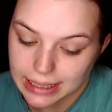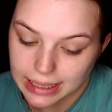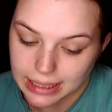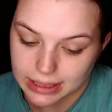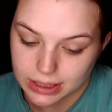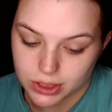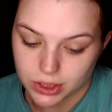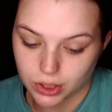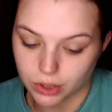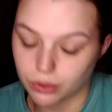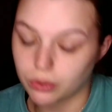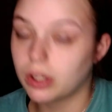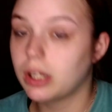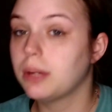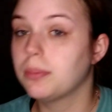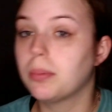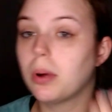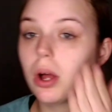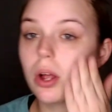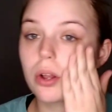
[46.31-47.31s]
It's the
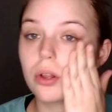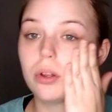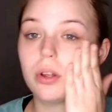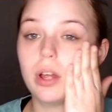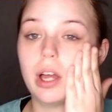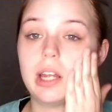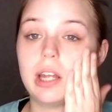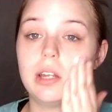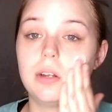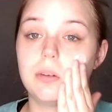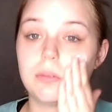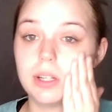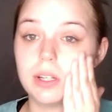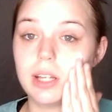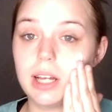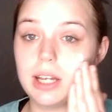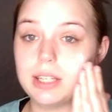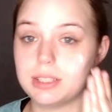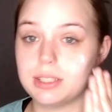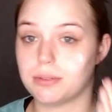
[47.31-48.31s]
green bottle. I didn't
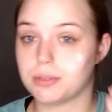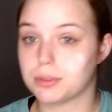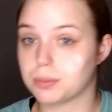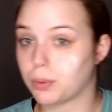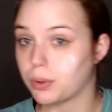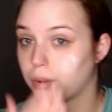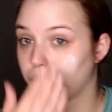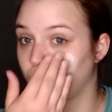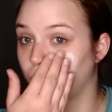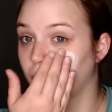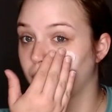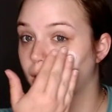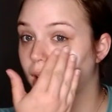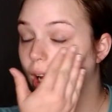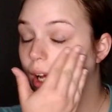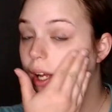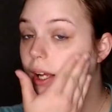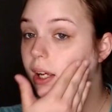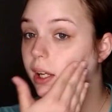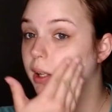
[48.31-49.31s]
realize there was more than one
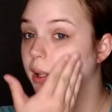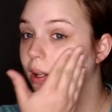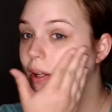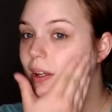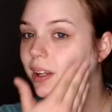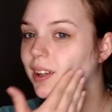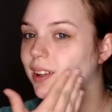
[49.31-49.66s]
kind